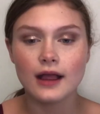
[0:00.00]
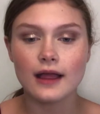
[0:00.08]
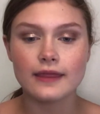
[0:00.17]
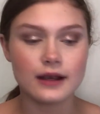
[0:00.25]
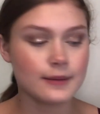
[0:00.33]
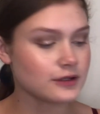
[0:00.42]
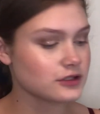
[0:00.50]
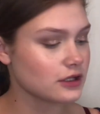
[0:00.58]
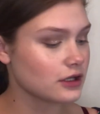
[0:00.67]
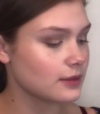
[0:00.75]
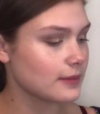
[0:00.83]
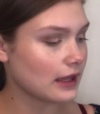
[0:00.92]
And then I'm actually
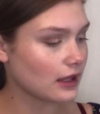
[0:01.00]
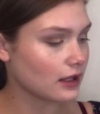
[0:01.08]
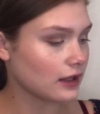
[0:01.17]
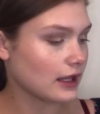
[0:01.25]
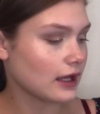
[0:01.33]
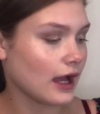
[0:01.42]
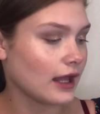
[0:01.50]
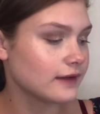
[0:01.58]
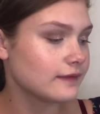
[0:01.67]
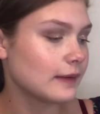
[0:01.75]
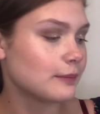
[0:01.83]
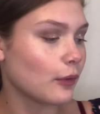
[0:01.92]
gonna make like kind
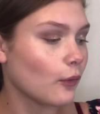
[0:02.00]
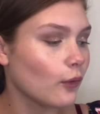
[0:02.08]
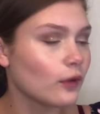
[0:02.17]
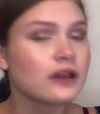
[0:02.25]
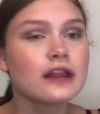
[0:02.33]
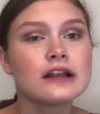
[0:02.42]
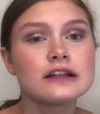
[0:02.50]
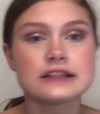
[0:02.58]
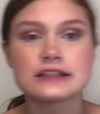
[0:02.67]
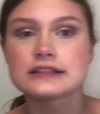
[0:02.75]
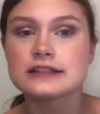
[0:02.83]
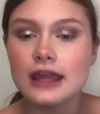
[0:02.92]
of a bold little
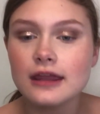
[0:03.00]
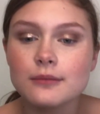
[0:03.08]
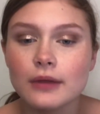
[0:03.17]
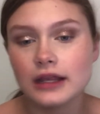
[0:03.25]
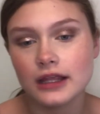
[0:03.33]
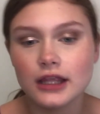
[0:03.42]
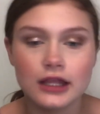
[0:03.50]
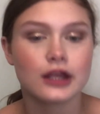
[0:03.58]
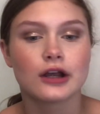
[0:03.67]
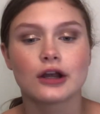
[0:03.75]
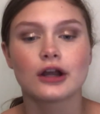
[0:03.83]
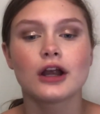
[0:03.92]
statement
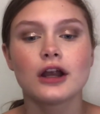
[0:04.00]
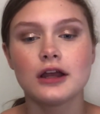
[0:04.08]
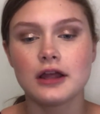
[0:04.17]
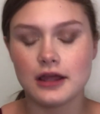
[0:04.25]
here.